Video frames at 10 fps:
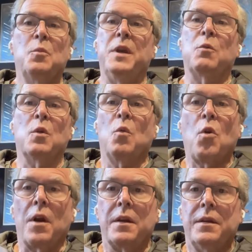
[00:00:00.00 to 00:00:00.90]
will be
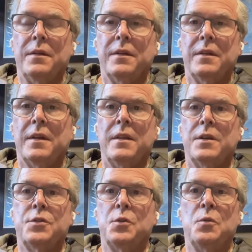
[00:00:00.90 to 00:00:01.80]
rewarded
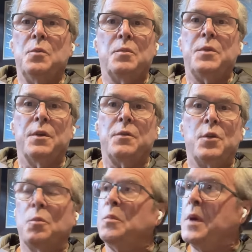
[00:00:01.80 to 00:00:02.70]
and that you you
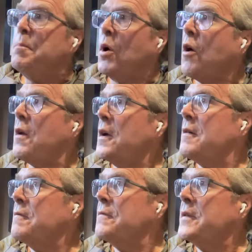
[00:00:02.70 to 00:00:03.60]
know you'll be part
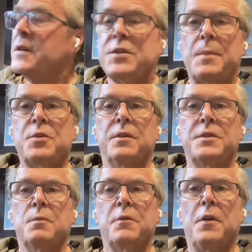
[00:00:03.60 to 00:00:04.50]
of the
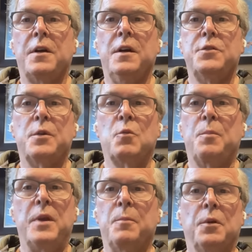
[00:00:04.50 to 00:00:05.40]
exceptionalism of our country
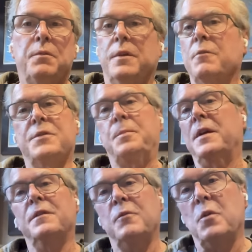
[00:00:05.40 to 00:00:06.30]
where mm-hmm. people
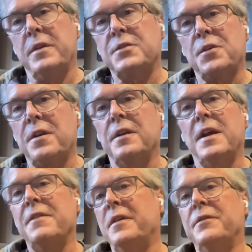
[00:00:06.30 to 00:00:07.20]
irrespective of where they start
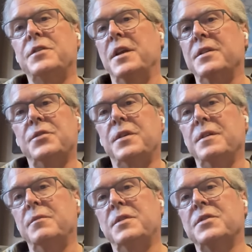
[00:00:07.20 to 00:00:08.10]
in life have a chance
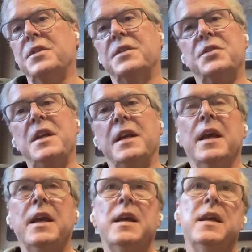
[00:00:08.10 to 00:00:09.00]
to to
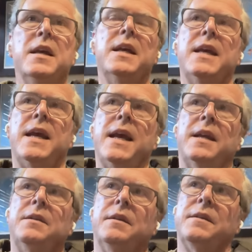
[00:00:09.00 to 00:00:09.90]
succeed
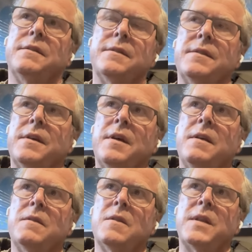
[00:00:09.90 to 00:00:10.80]
and
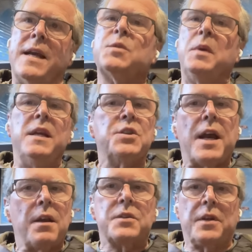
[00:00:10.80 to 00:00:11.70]
uh, that's being
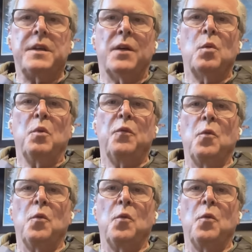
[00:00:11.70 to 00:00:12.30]
challenged like never